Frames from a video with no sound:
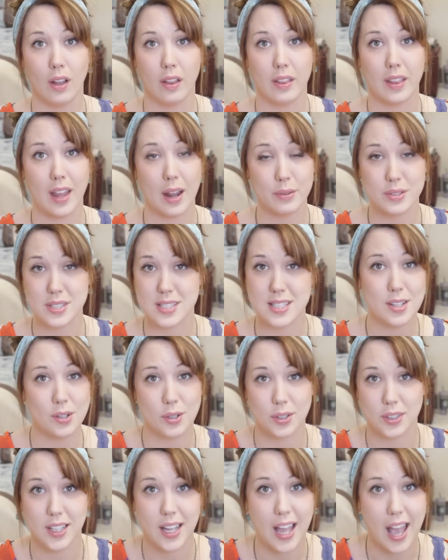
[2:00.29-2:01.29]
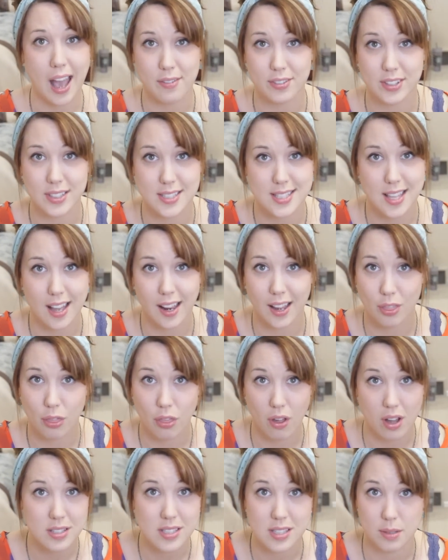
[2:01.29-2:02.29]
that I was secretly having second
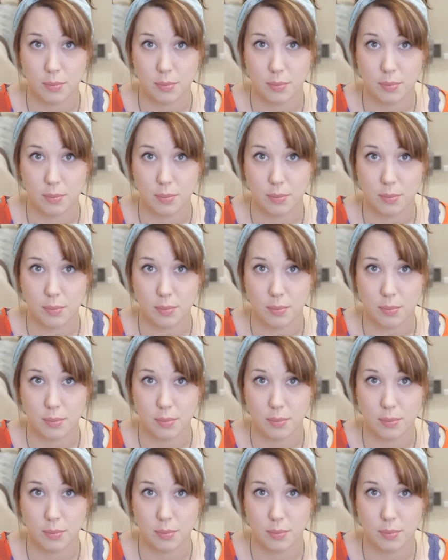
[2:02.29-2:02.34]
thoughts